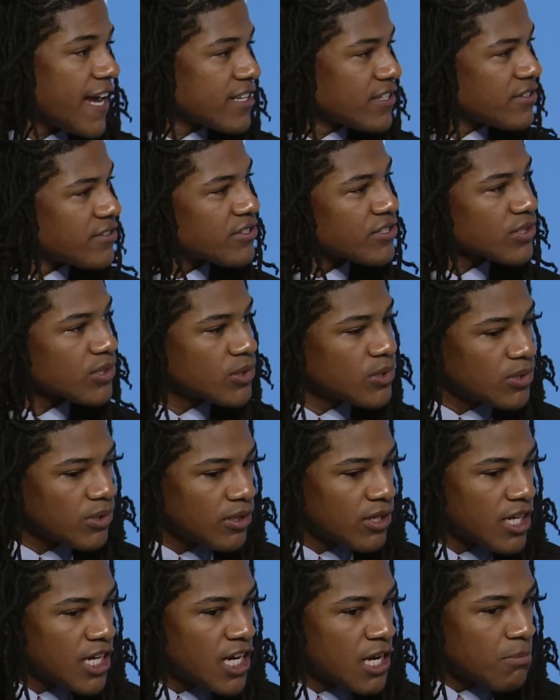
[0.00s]
to the school.
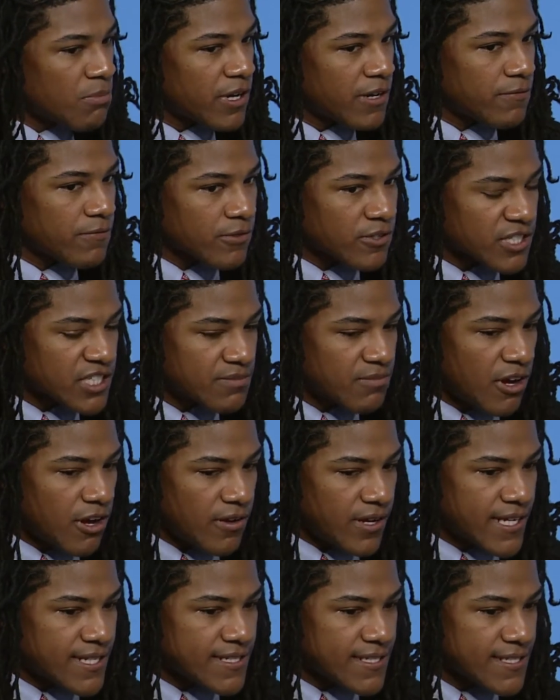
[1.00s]
But for small
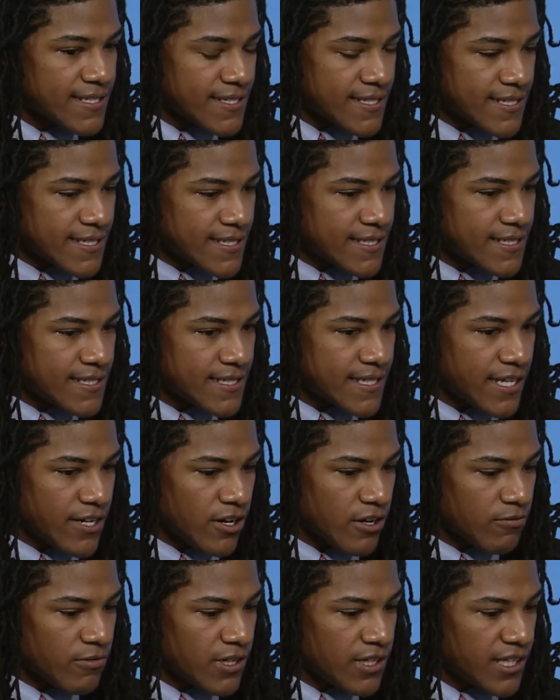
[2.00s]
instances that are
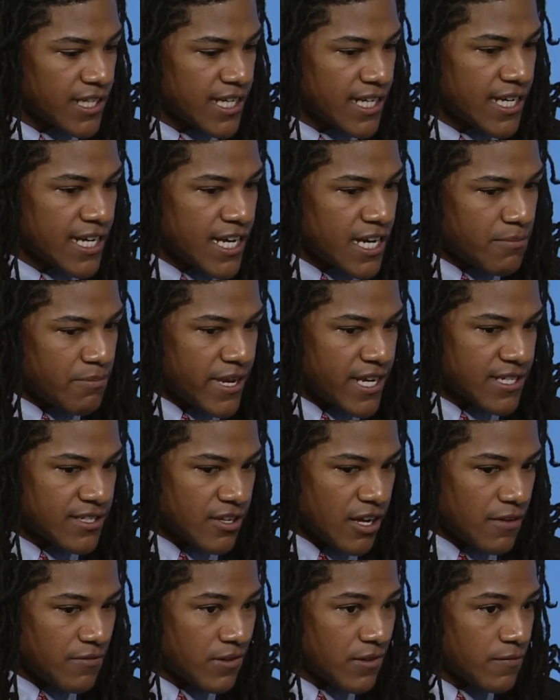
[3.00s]
really based
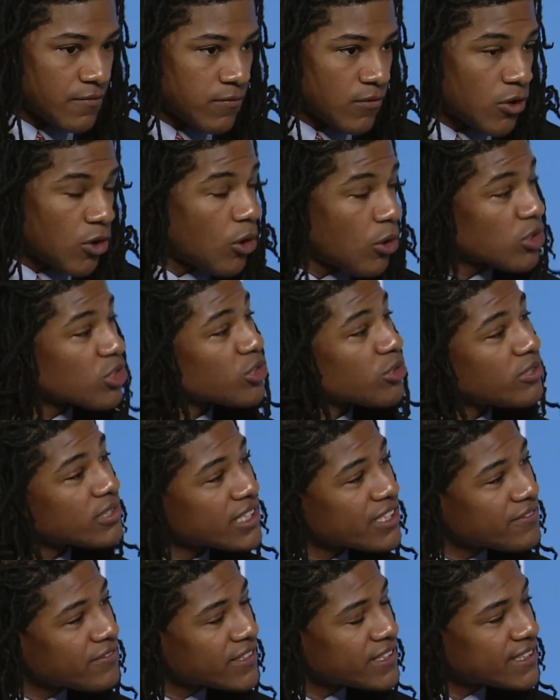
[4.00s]
off of cultural
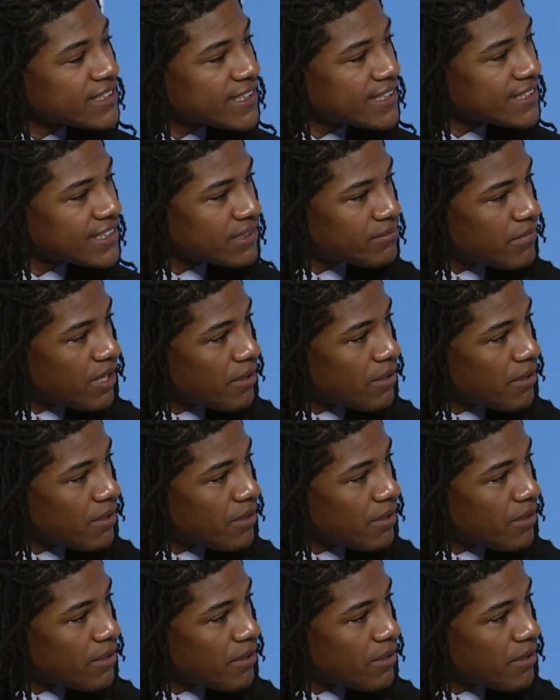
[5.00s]
differences and a